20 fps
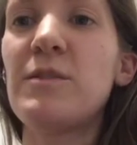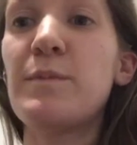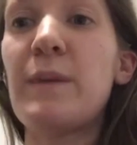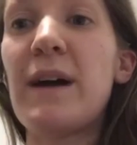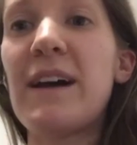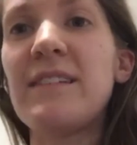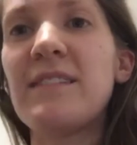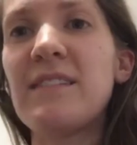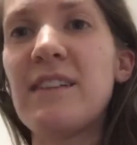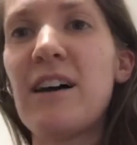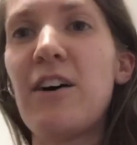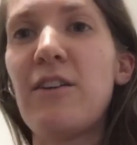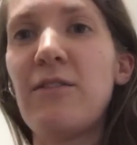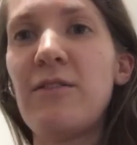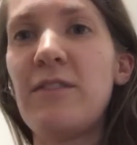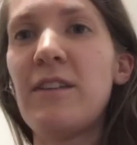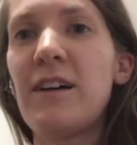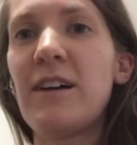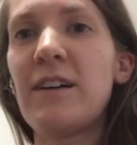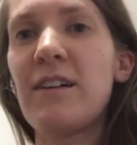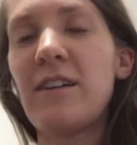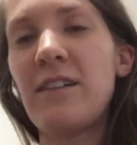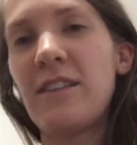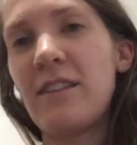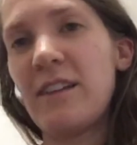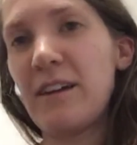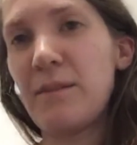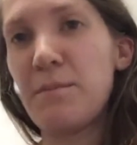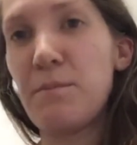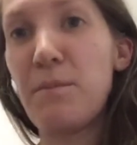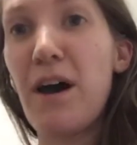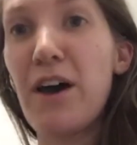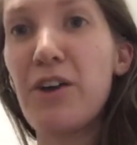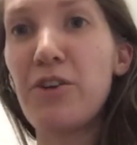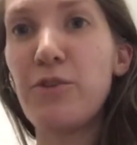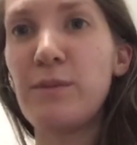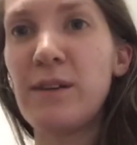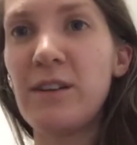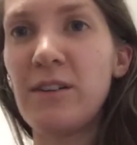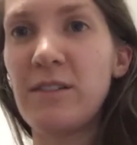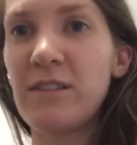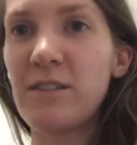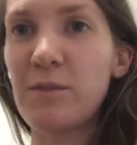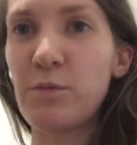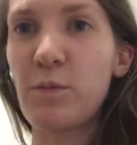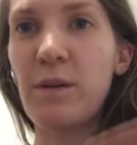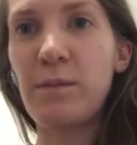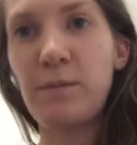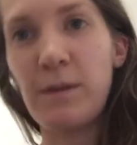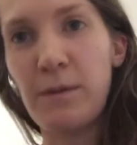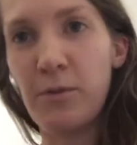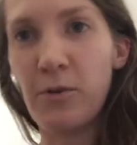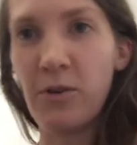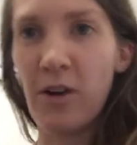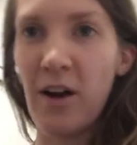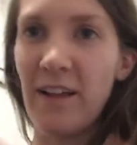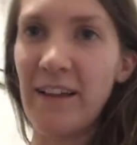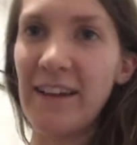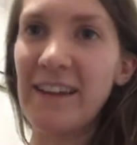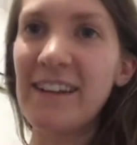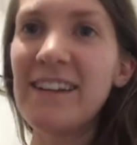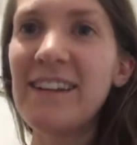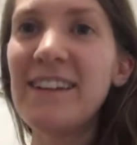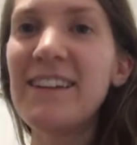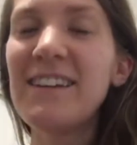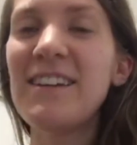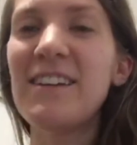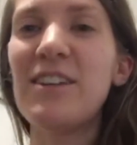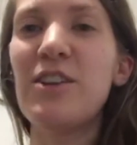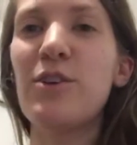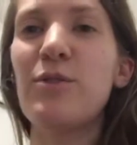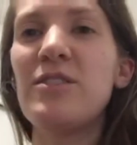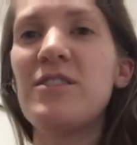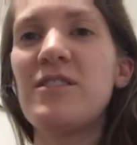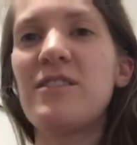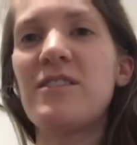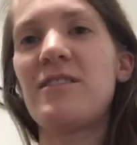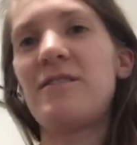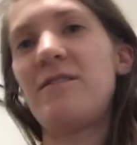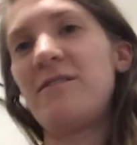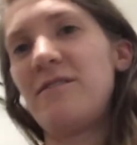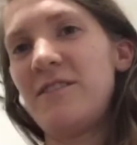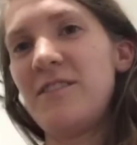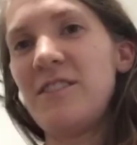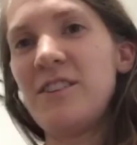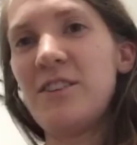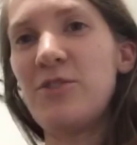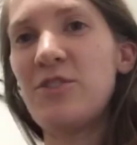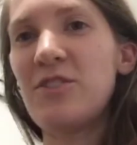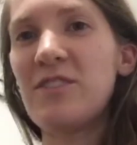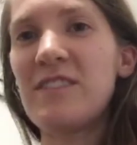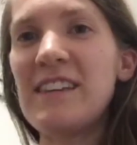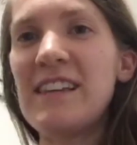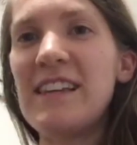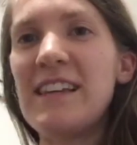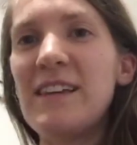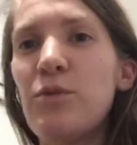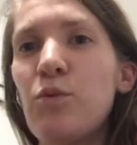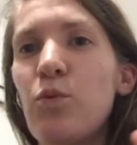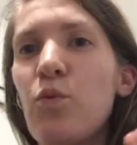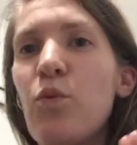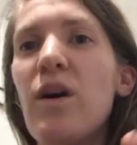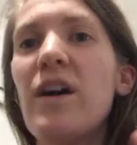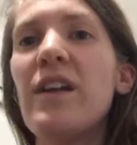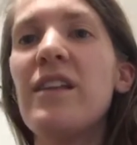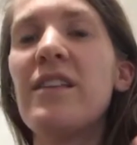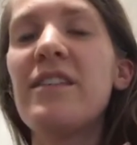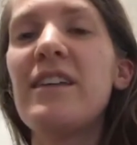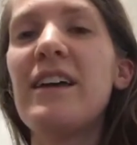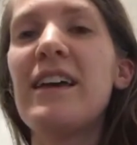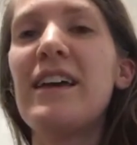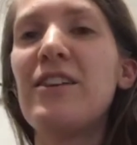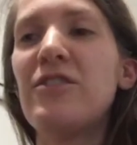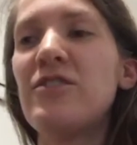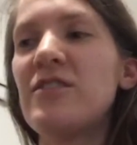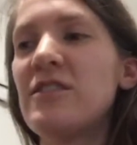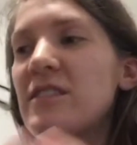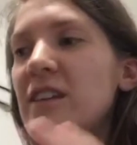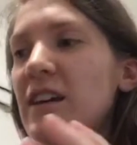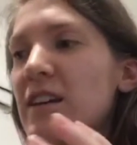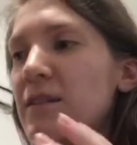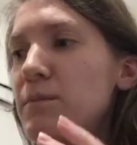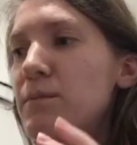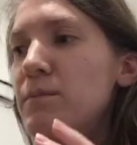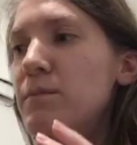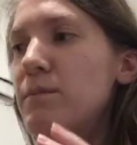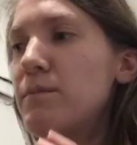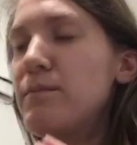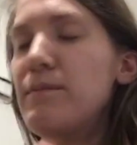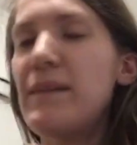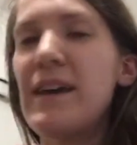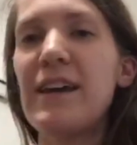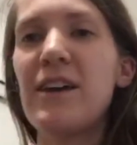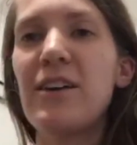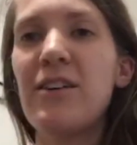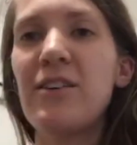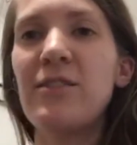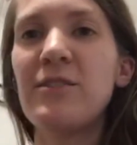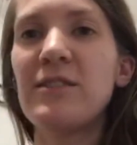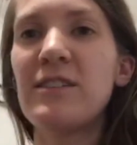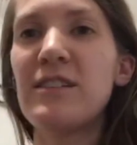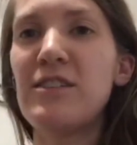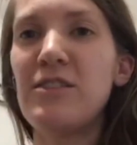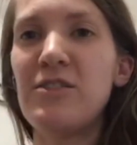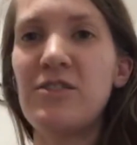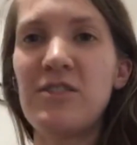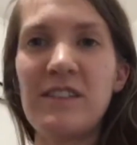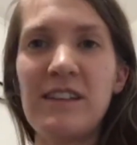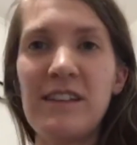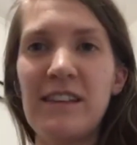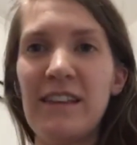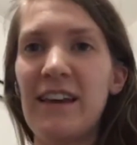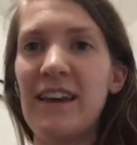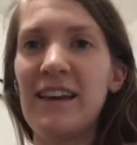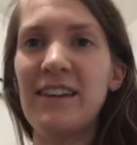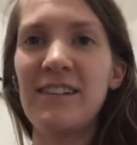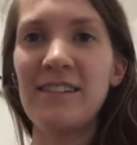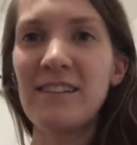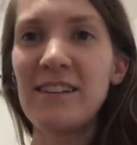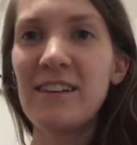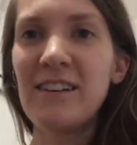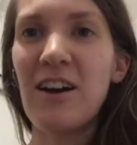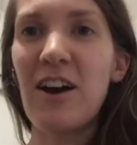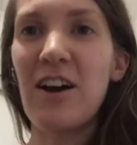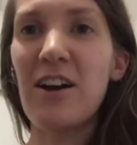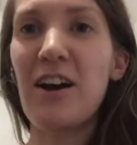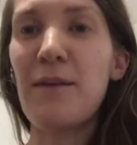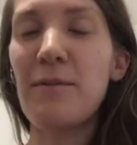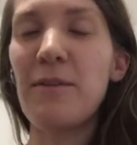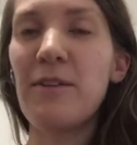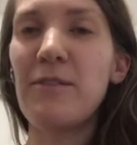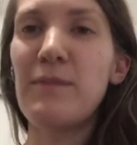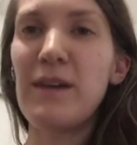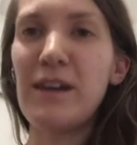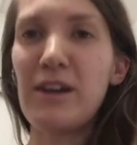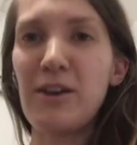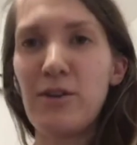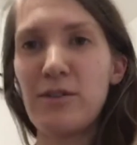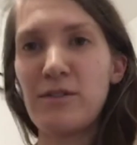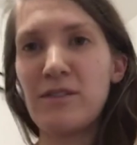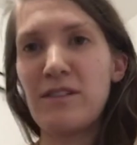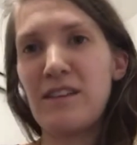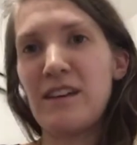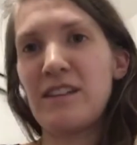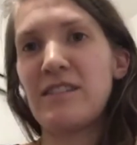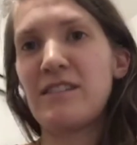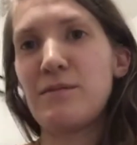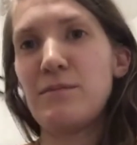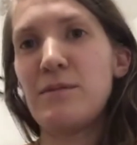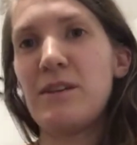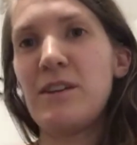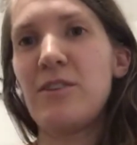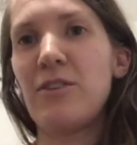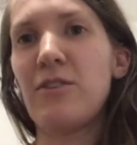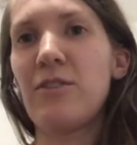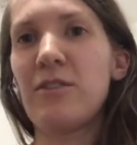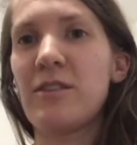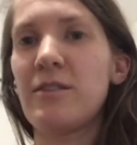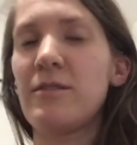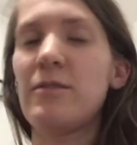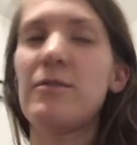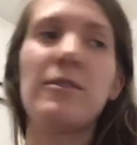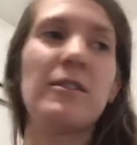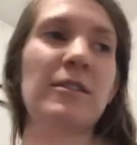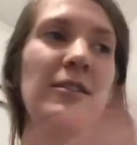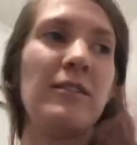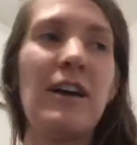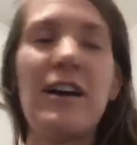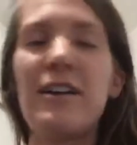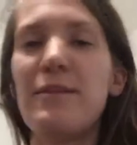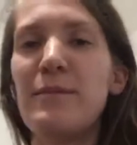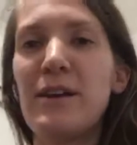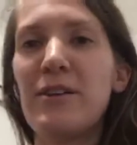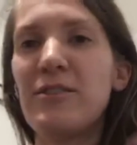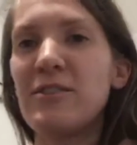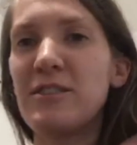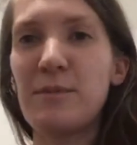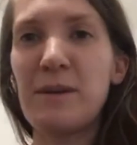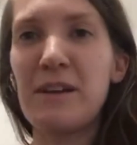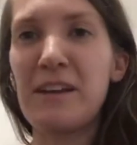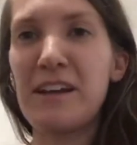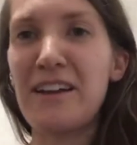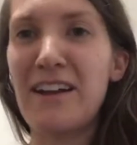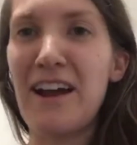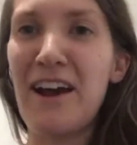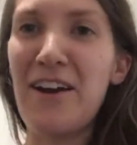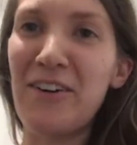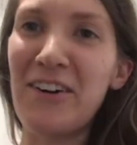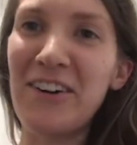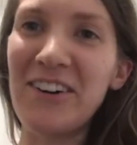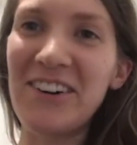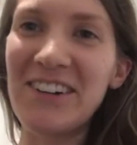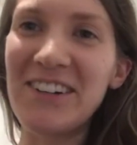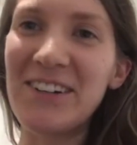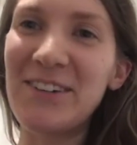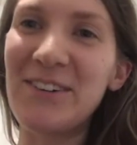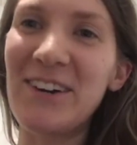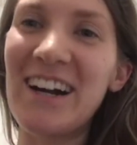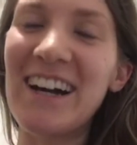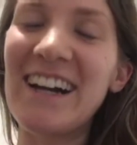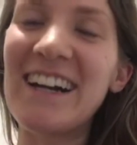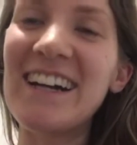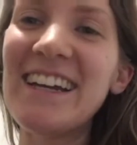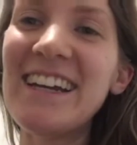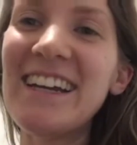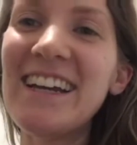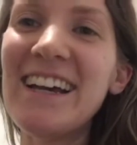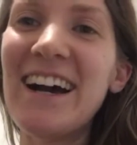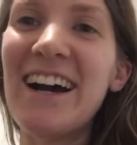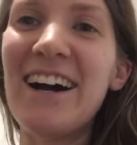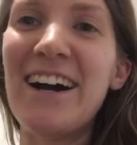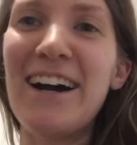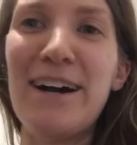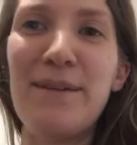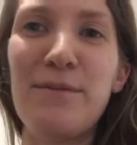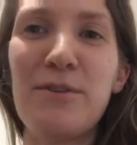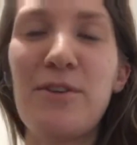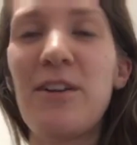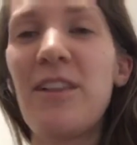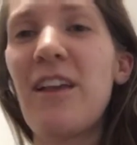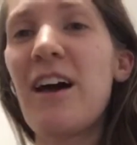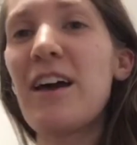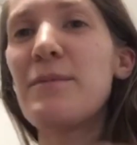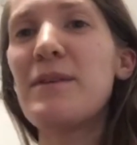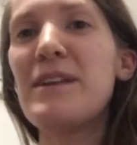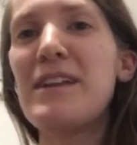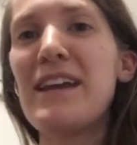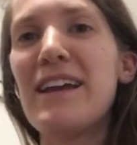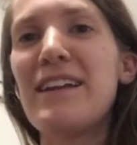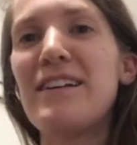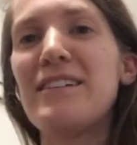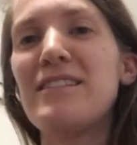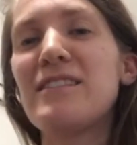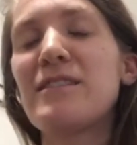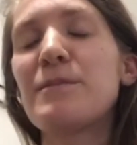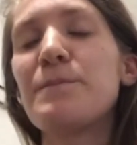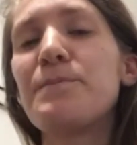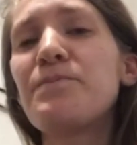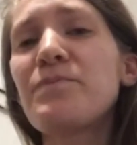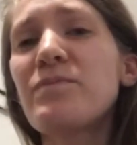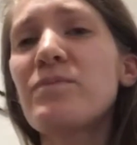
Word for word: just by itself, like, like mono meals is what people call it. You know, you just, you just eat one thing, you just get mangoes and you just eat like a couple of mangoes and that's a meal, or, or a lot of mangoes depending on how hungry you are, um, or a lot of bananas.